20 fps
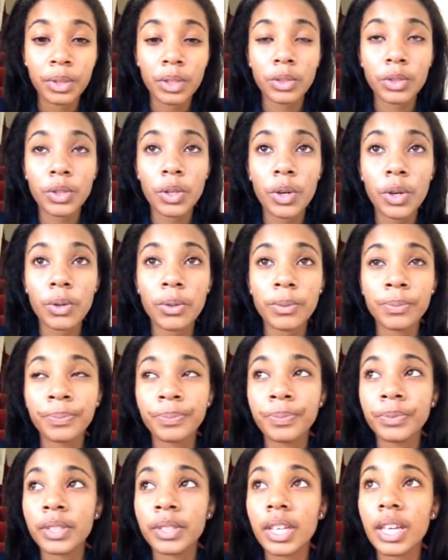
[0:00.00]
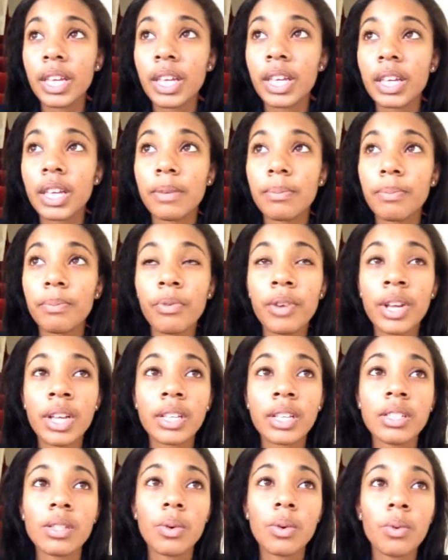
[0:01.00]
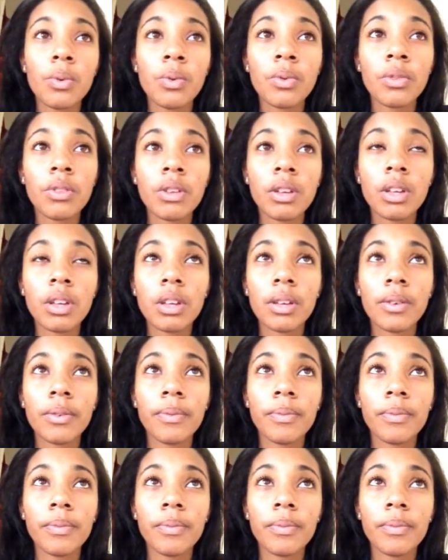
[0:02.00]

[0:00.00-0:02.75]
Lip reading: So it brings all the